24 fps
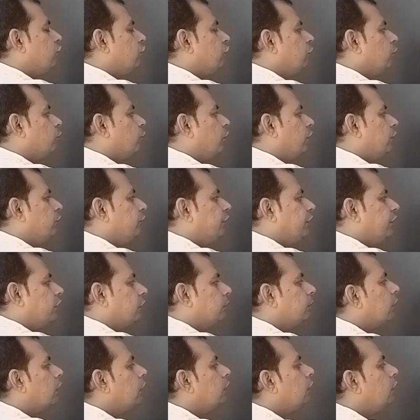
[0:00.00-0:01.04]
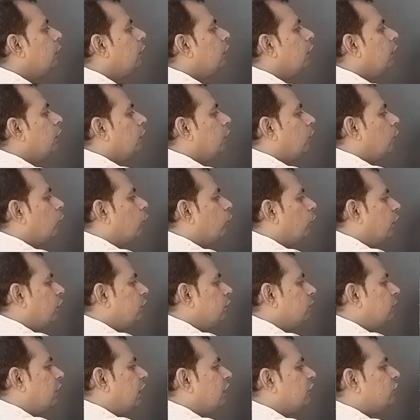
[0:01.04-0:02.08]
in one variable,
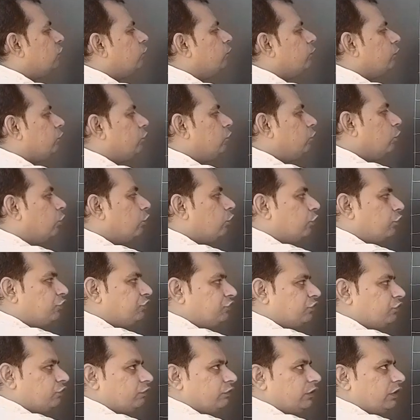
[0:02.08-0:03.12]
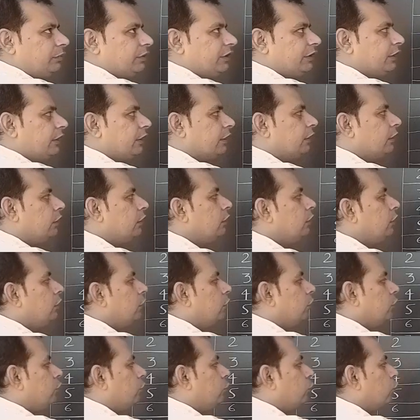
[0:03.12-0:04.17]
1 marks 2 questions will be
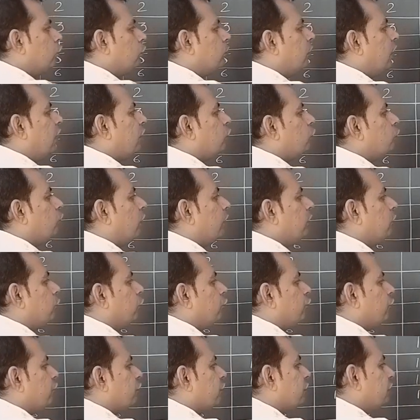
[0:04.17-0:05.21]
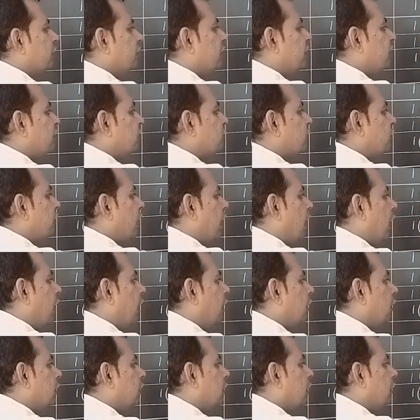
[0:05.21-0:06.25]
there, 2 marks 1 questions. This
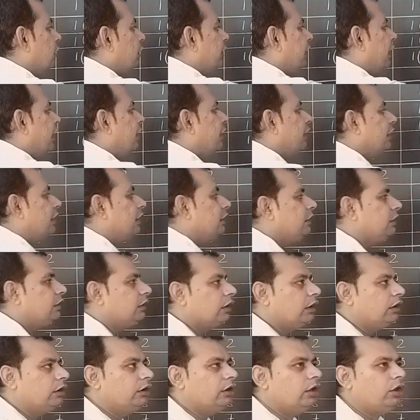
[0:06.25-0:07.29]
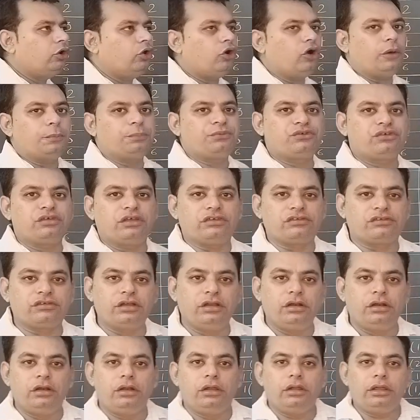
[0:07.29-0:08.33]
star contain internal options.
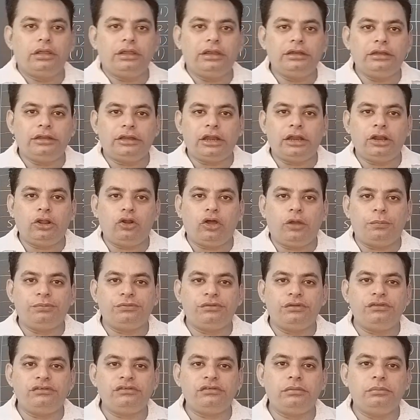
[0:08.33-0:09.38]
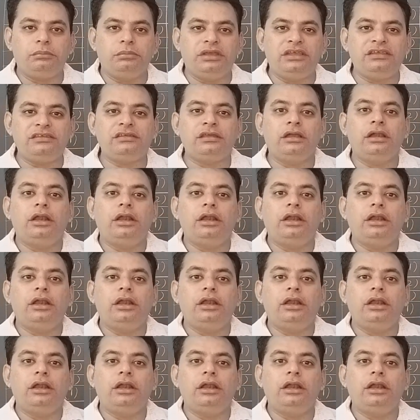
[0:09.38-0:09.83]
Internal options means